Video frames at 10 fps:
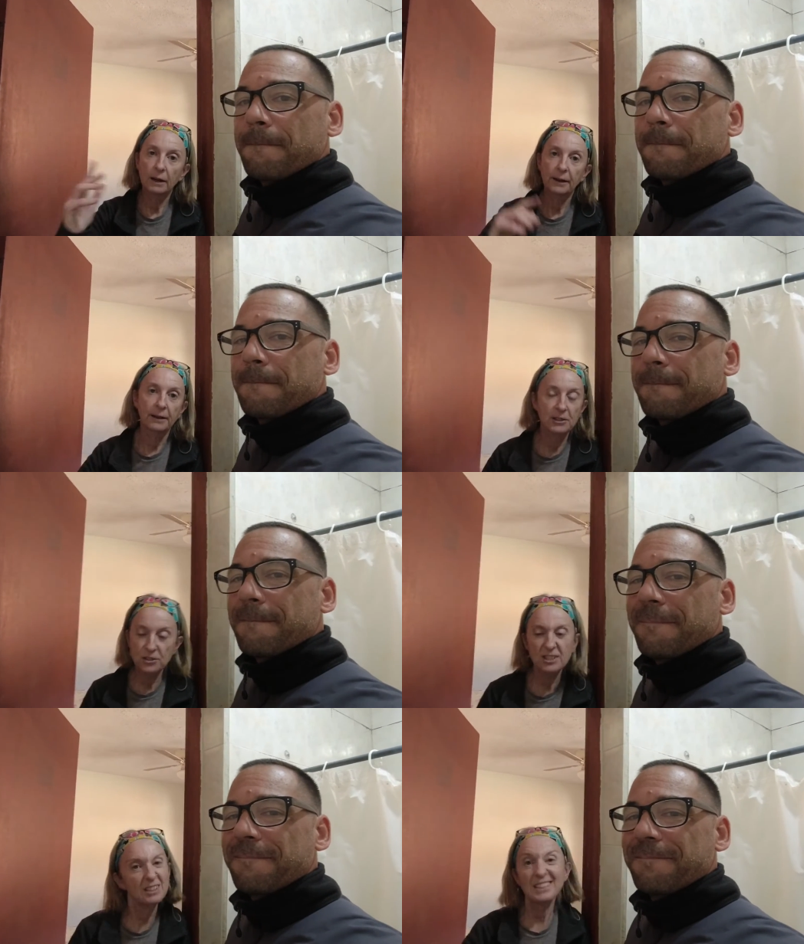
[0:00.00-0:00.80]
Speaker 1: oh yeah,
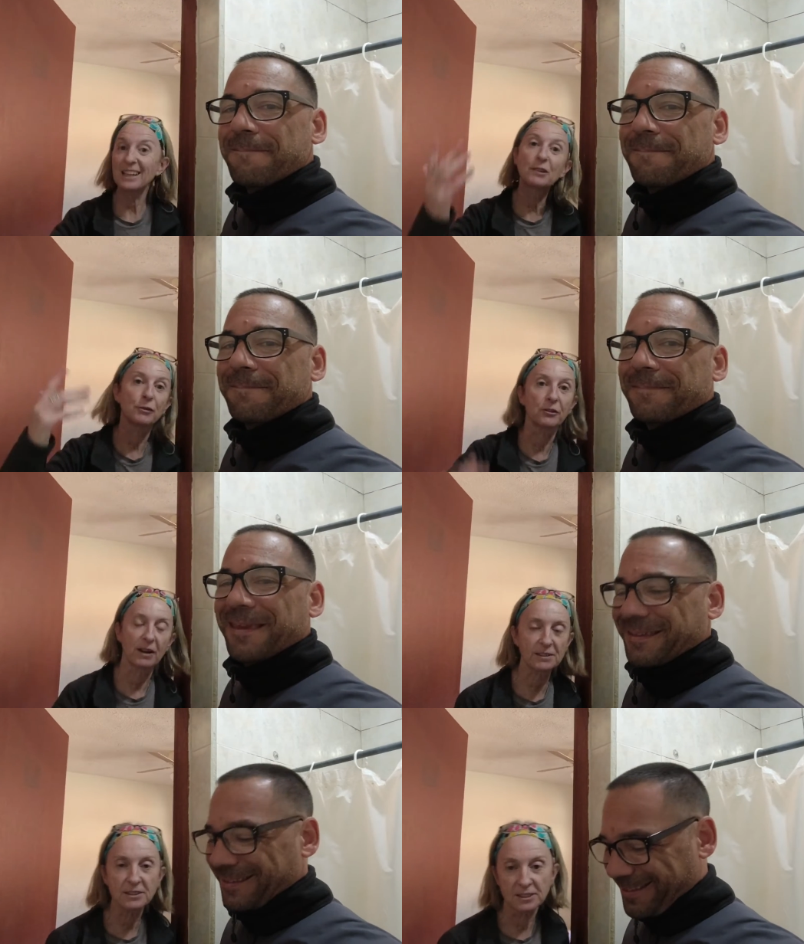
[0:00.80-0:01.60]
you take it for
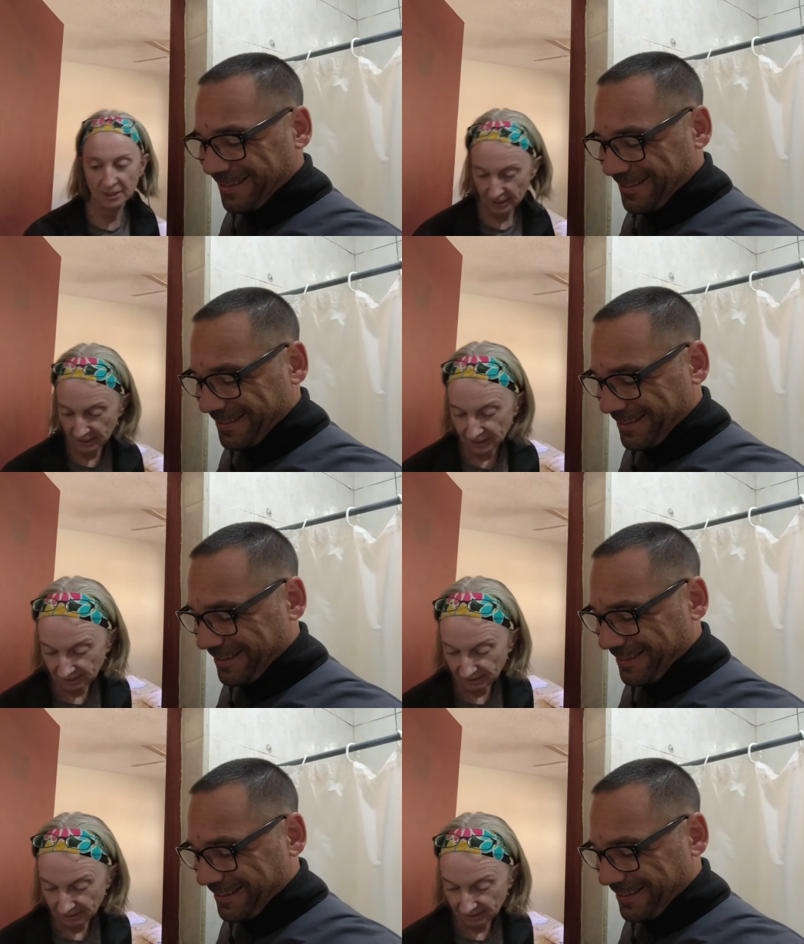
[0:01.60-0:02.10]
granted